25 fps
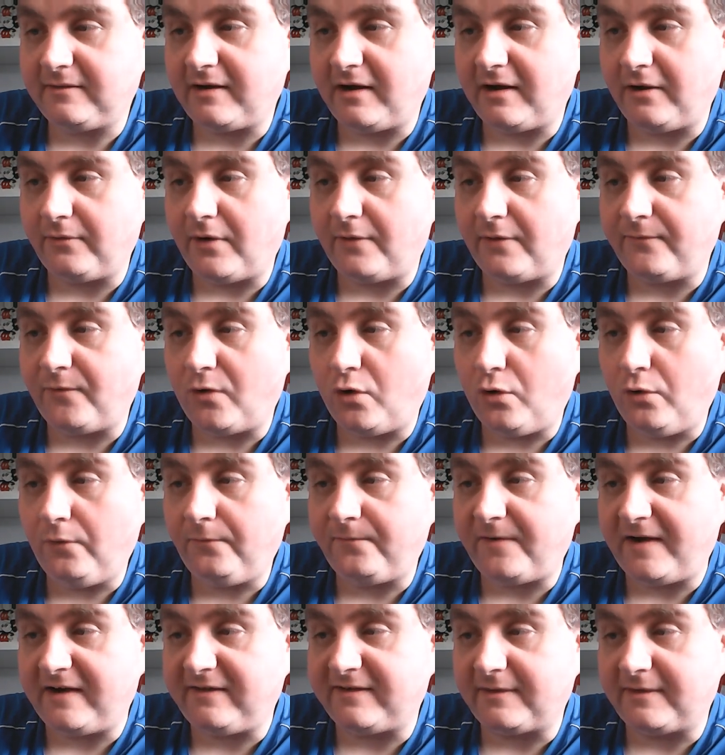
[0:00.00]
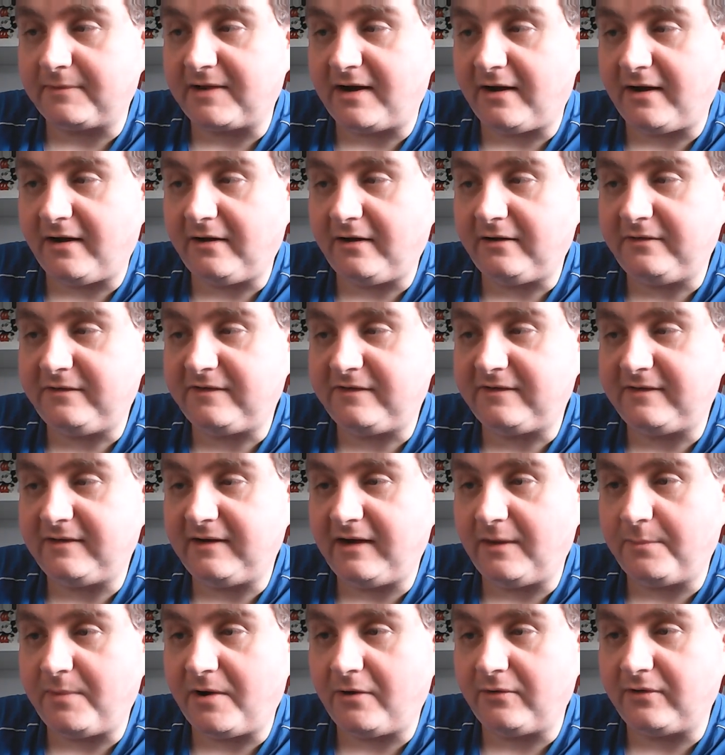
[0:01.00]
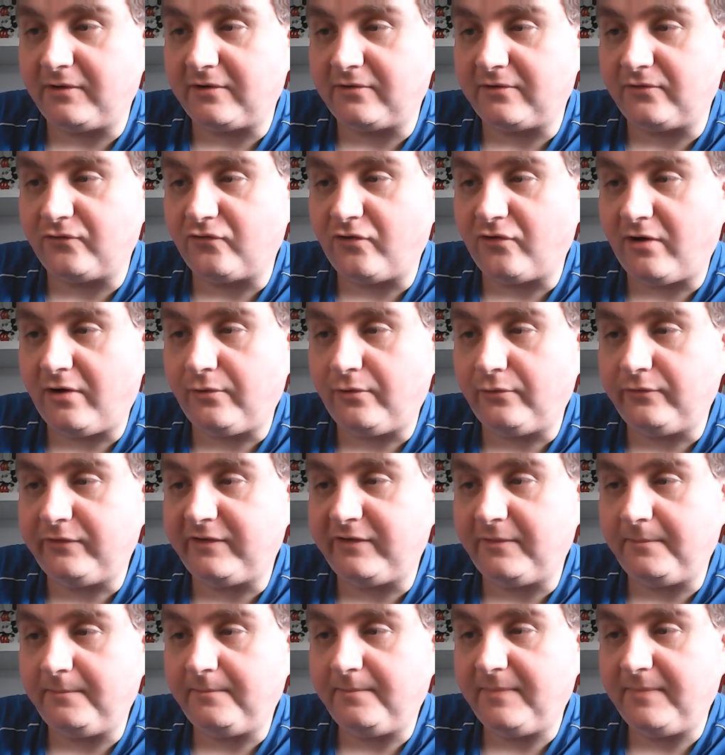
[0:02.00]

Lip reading: of all face-up cards your opponent controls,